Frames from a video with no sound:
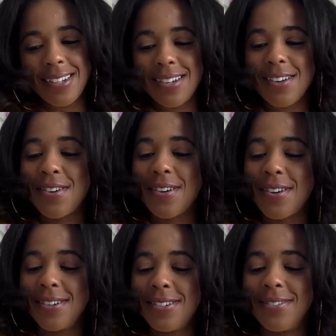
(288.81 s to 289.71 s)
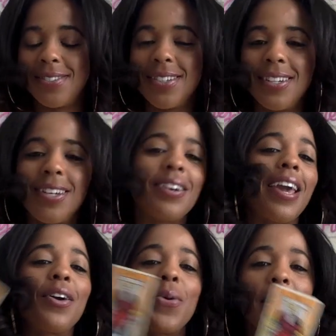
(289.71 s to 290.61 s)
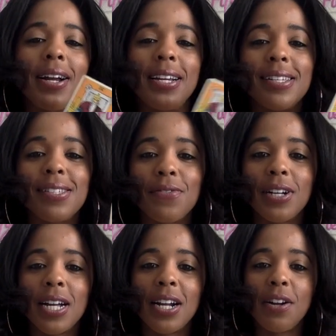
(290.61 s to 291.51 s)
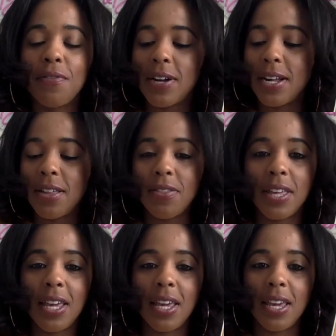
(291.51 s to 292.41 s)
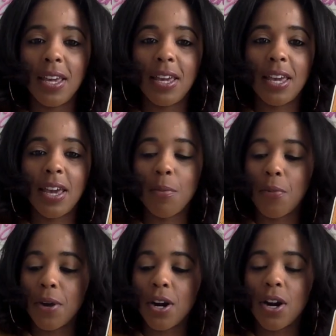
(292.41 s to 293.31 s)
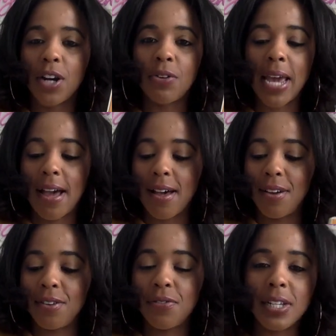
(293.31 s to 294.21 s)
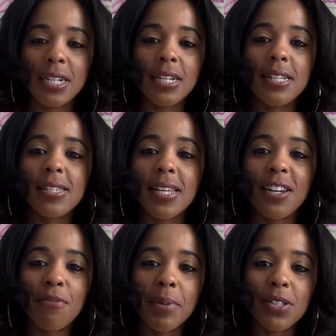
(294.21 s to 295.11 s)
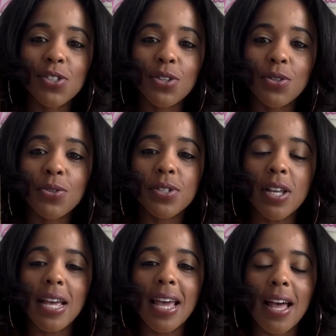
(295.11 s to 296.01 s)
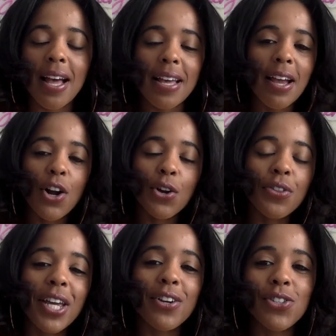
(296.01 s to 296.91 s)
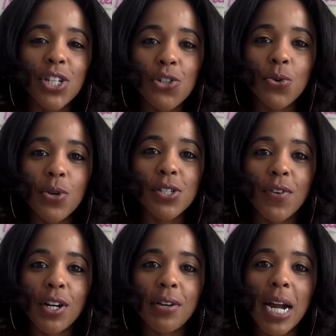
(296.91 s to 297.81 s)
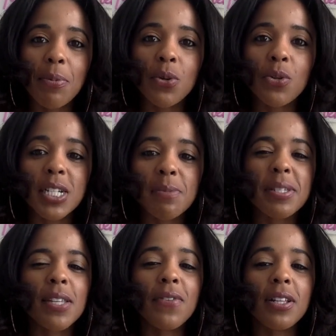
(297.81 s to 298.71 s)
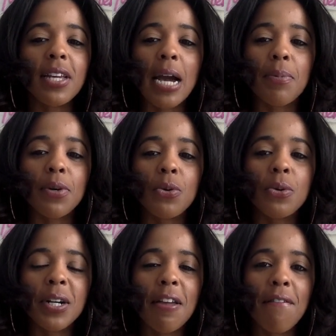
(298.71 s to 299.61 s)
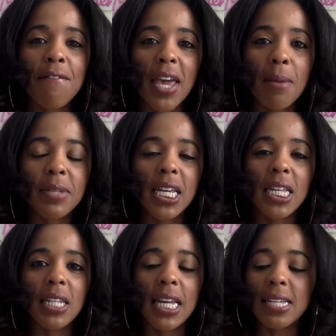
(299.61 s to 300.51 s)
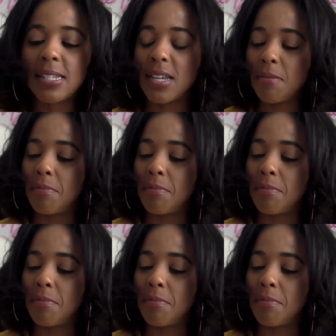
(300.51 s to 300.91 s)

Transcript: Aw. Okay, Aquarius. Clarifying the Emperor card you have. Ten of Pentacles. Earth energy, Taurus, Virgo, Capricorn, specifically Capricorn, family, legacy,